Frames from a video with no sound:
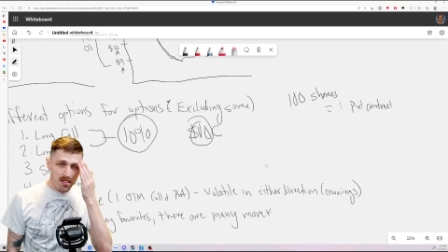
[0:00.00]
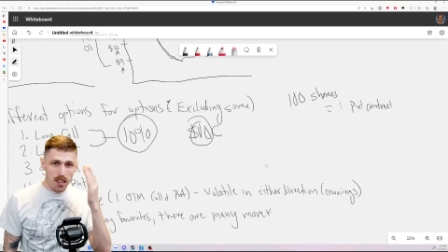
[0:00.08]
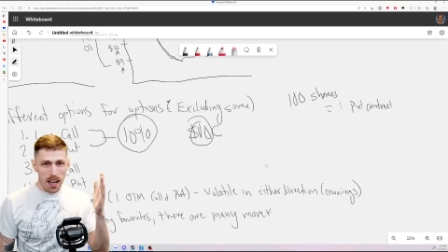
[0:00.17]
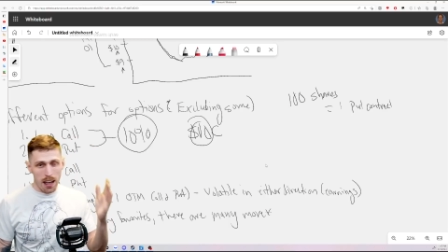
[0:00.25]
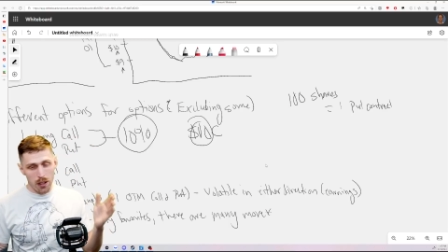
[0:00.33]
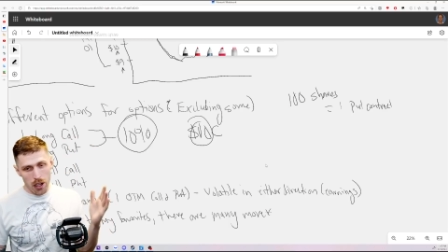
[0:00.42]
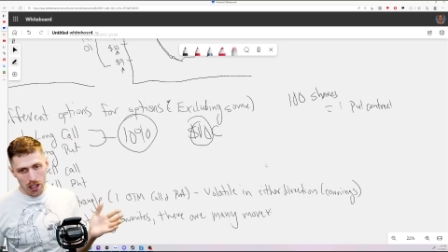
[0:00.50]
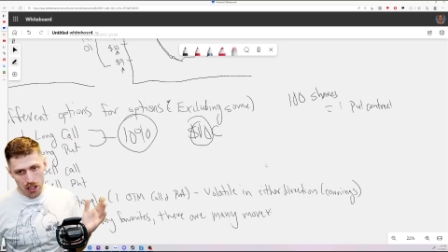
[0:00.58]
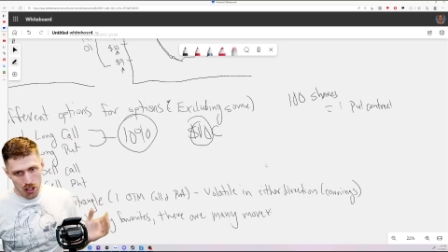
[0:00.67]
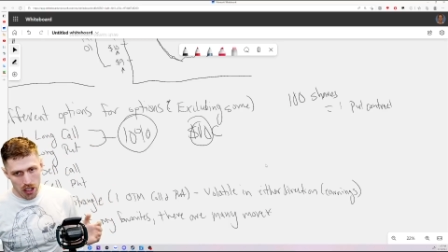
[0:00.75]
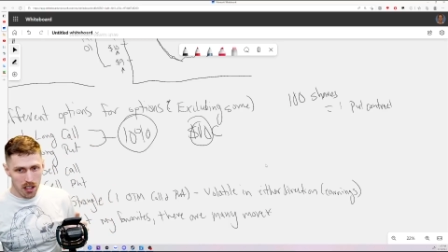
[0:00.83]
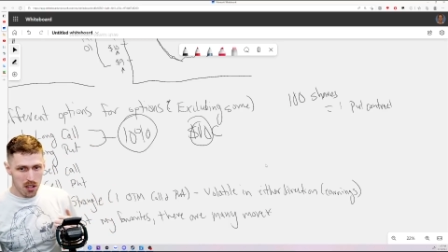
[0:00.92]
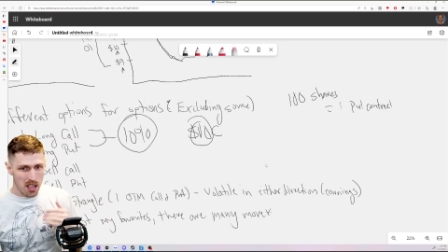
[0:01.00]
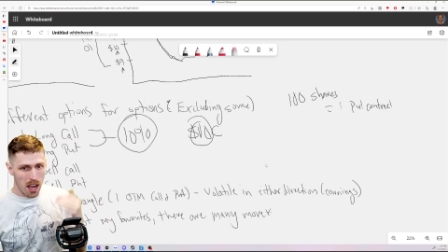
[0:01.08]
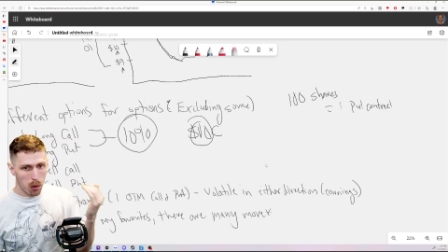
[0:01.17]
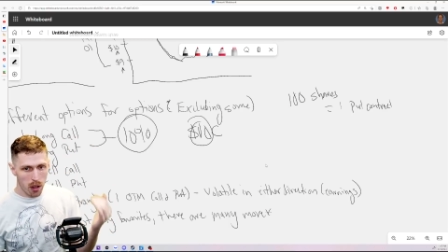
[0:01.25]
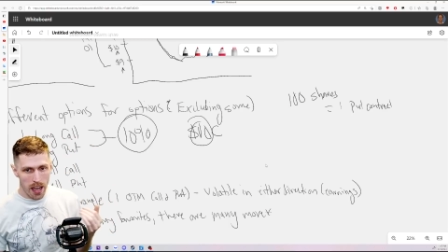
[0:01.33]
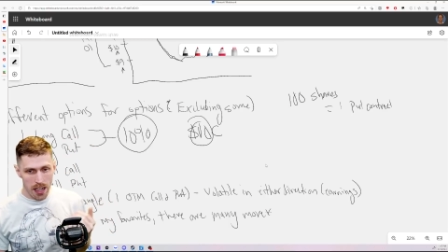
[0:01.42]
Every 100 shares, I
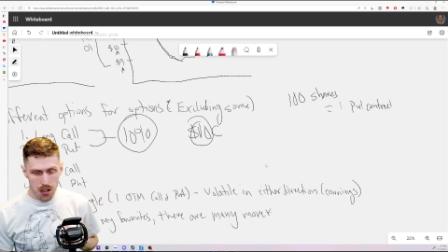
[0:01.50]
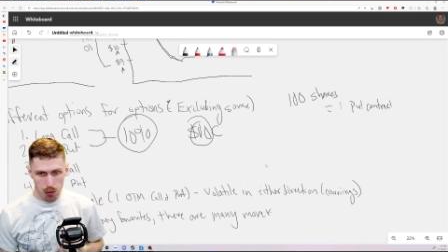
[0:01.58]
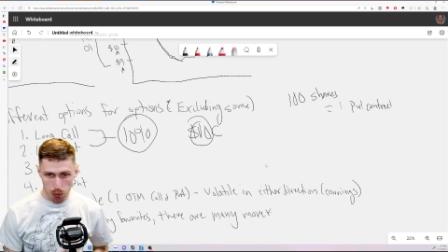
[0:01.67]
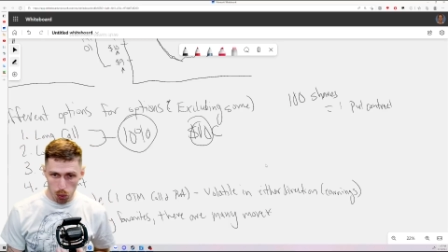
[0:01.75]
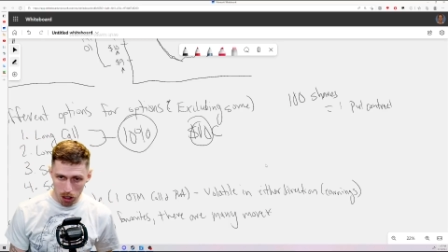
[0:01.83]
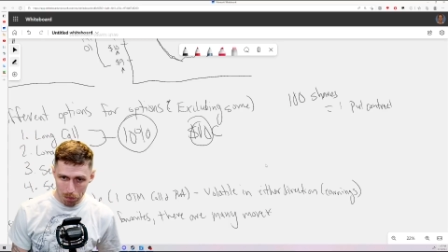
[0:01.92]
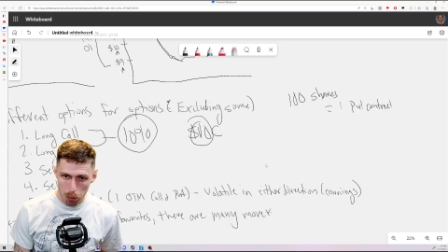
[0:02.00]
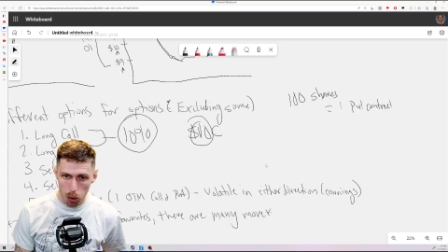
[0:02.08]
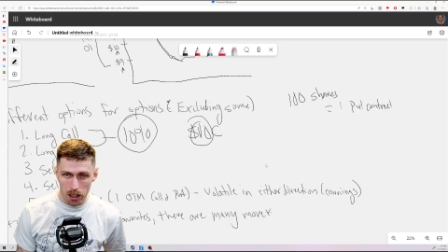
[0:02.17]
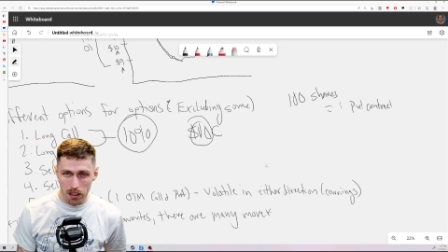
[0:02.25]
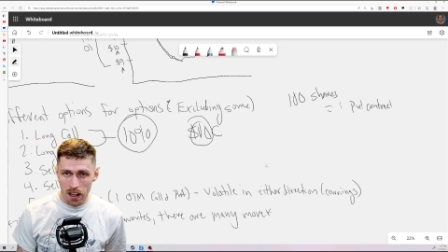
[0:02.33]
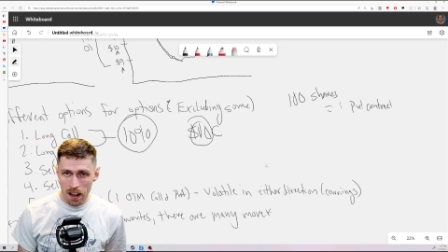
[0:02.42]
will hedge with one put.